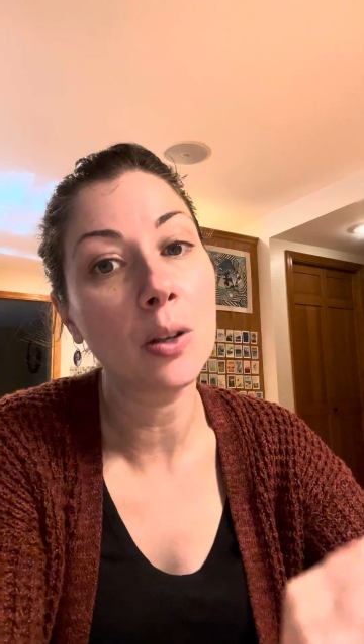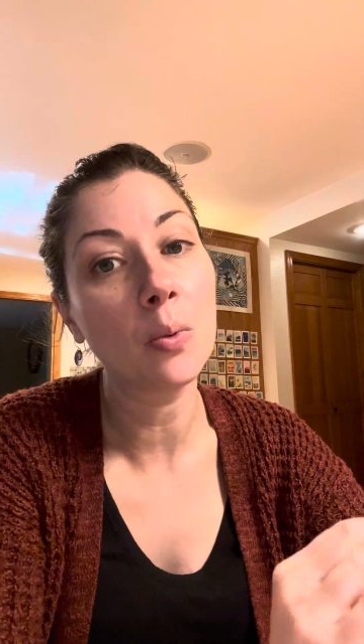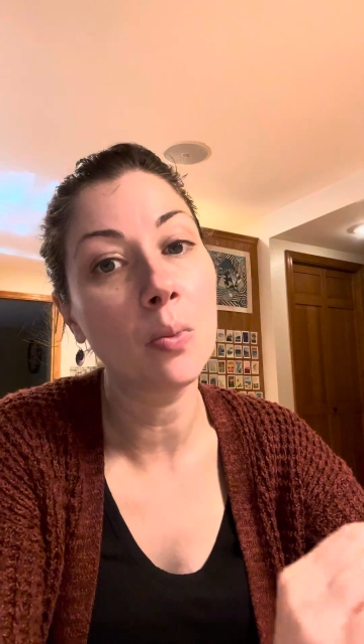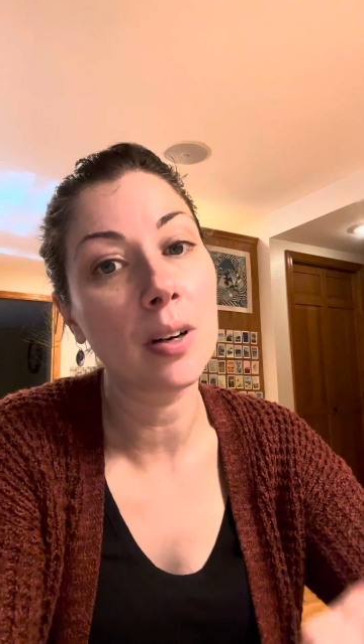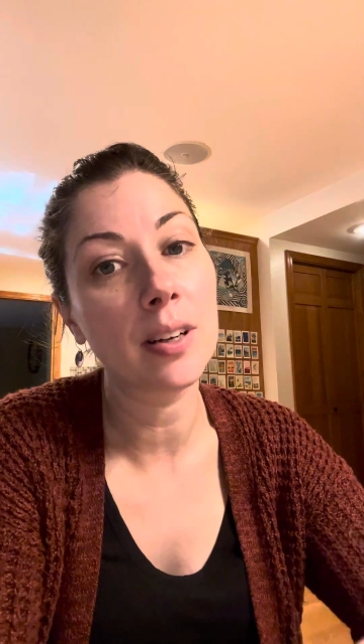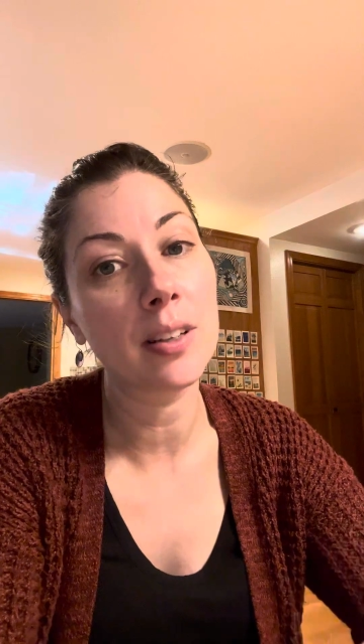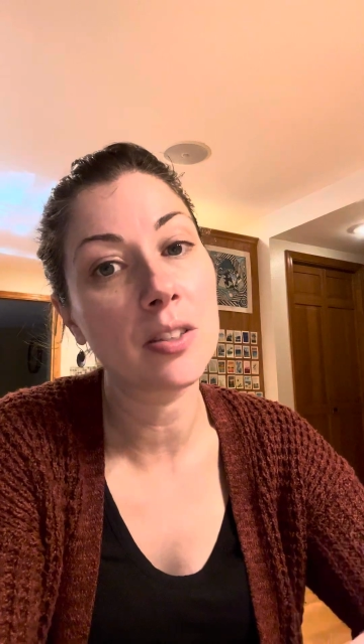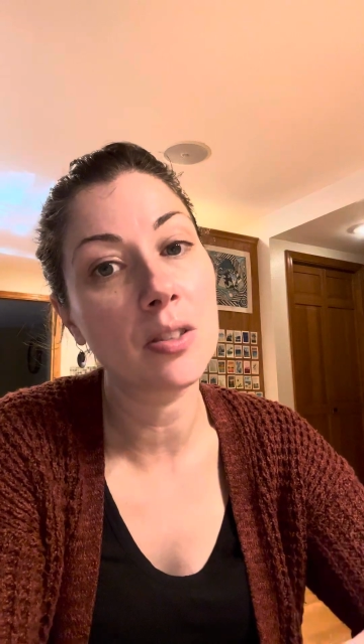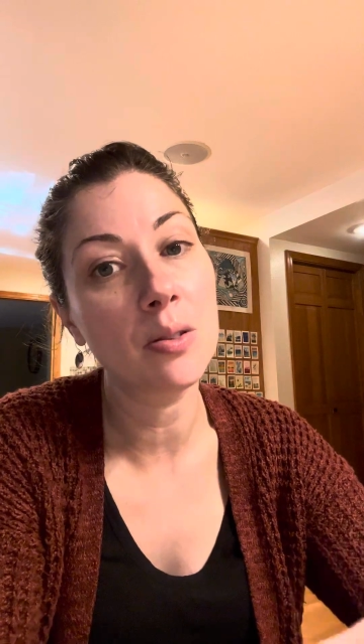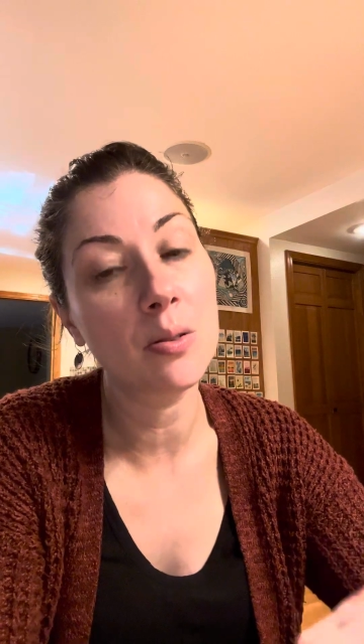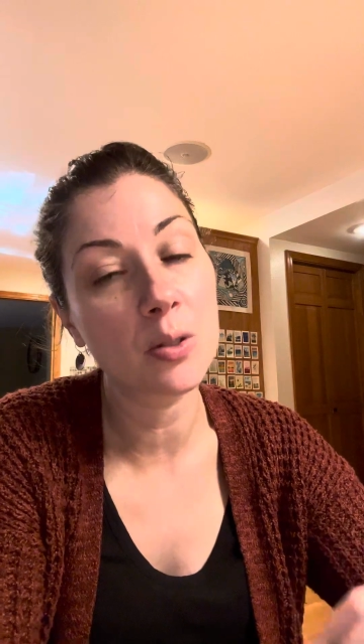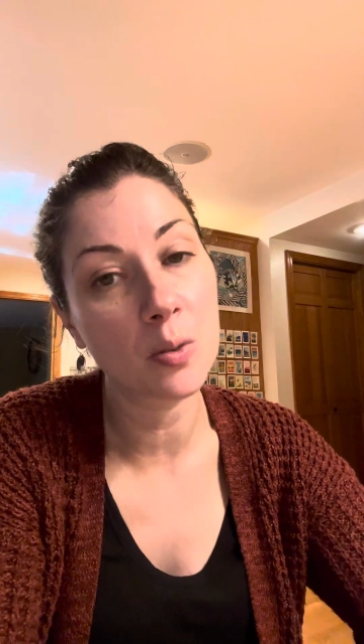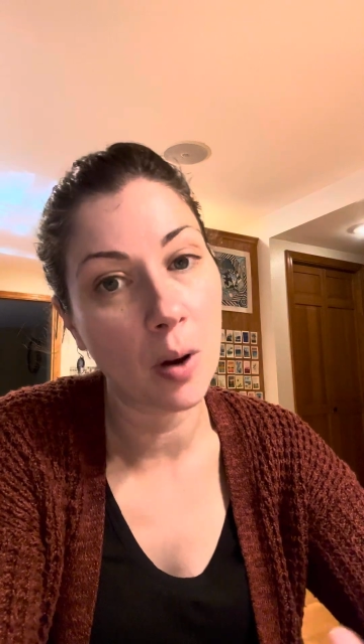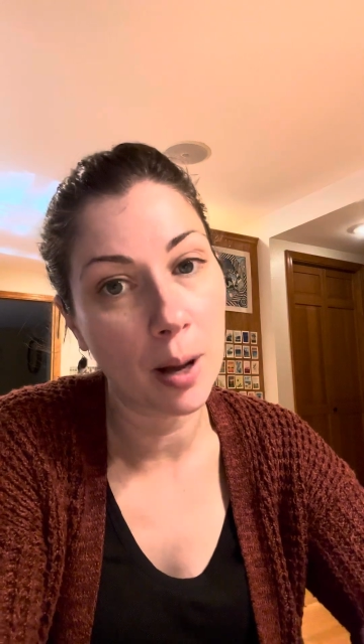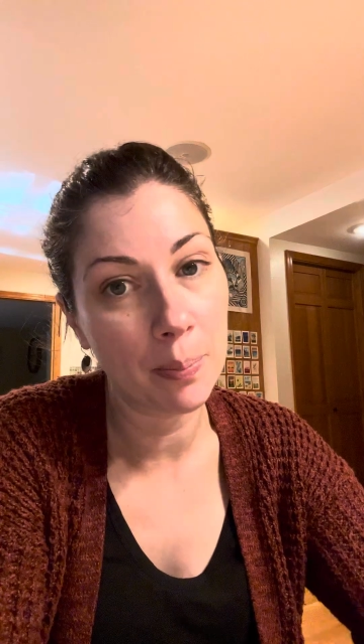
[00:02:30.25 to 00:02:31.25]
want to
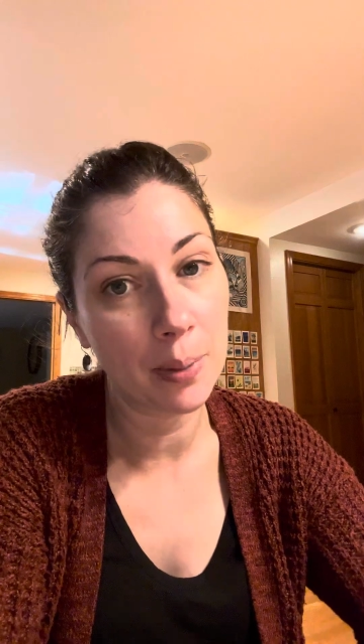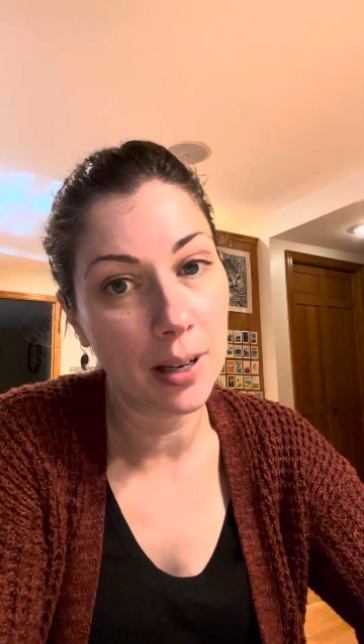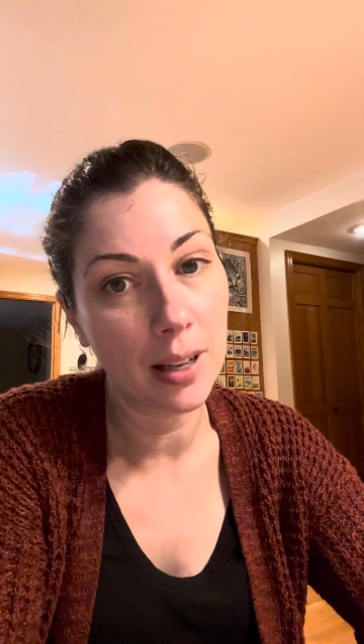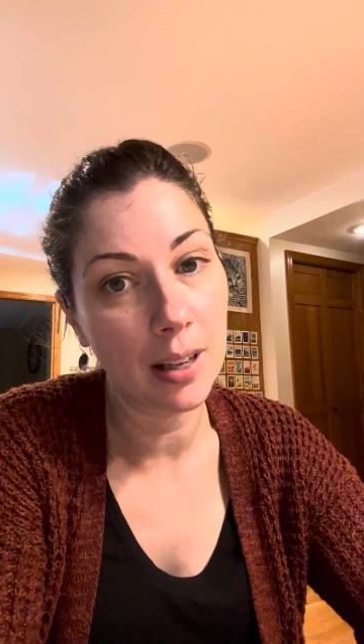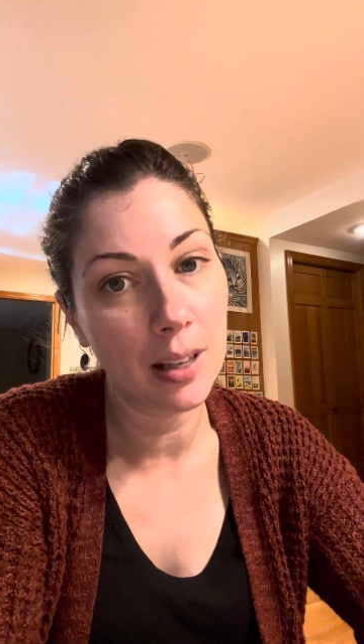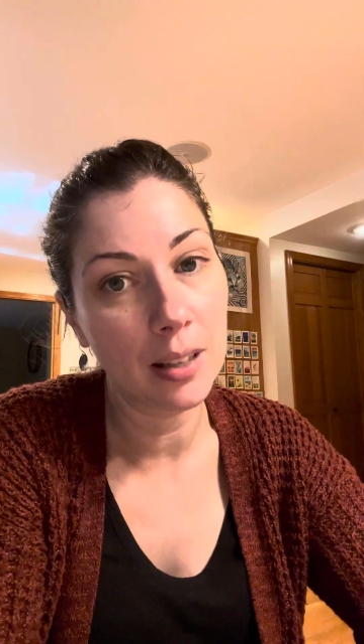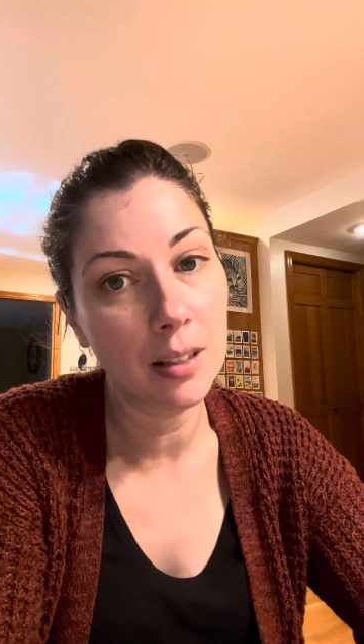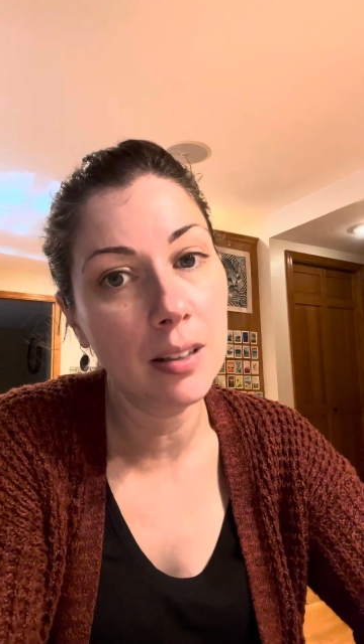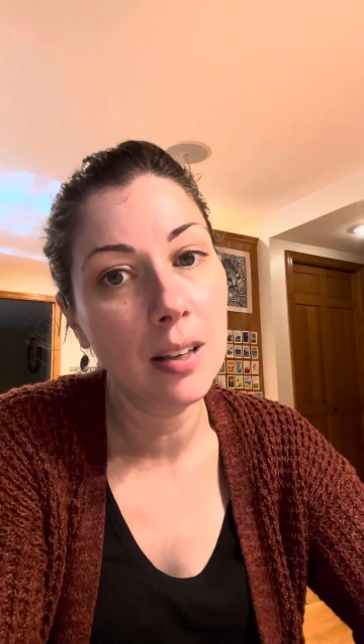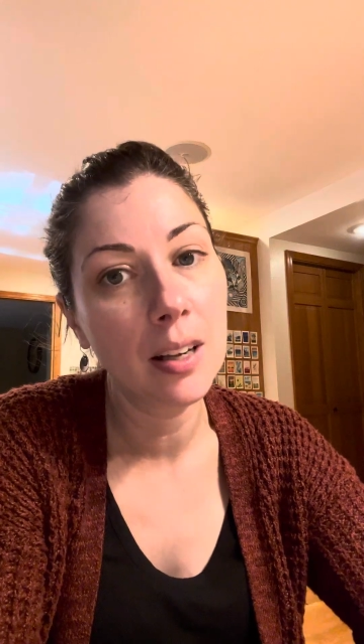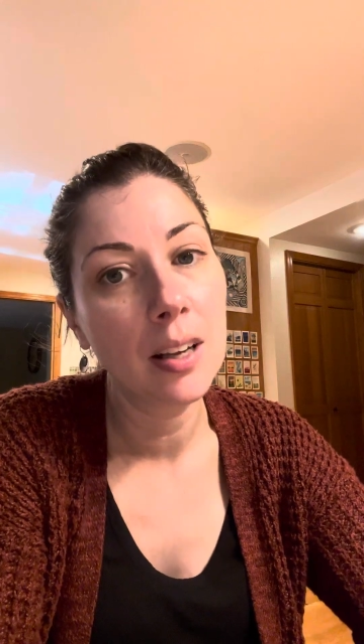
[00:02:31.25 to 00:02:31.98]
swap it in